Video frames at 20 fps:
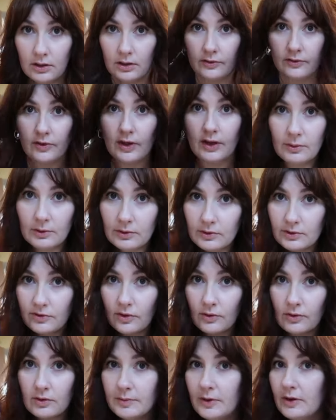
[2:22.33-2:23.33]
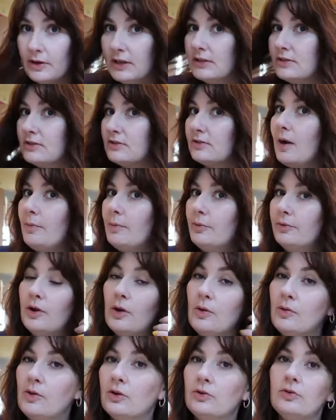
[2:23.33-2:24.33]
If anyone who's followed me on Instagram will
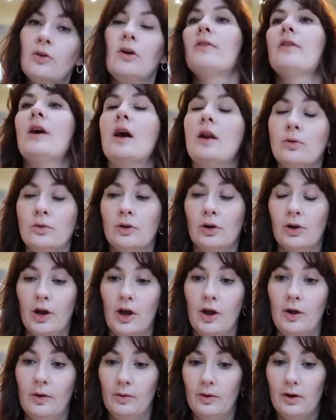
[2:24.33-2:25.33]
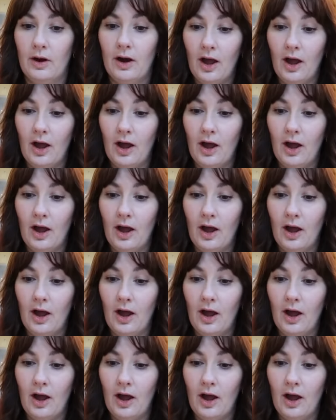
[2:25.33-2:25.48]
know that not that long ago,